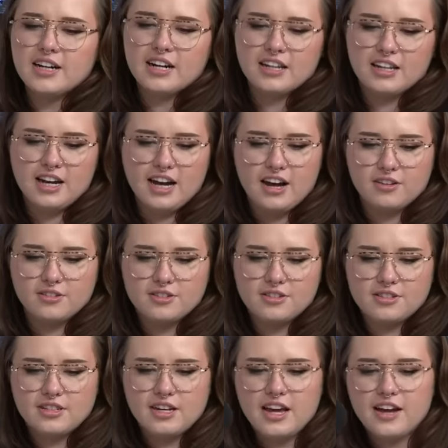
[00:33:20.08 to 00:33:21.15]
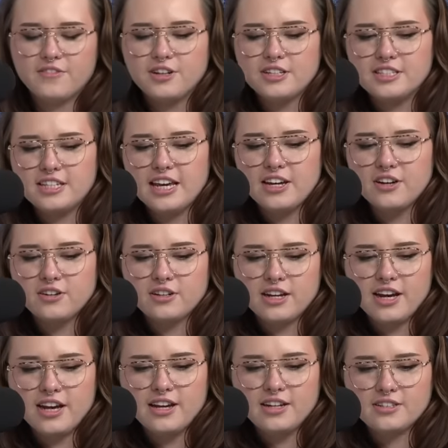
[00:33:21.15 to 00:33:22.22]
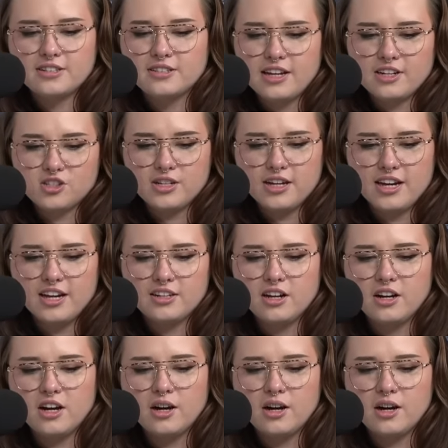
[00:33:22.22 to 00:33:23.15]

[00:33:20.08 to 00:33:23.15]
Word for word: out of the house? Every day or night/night?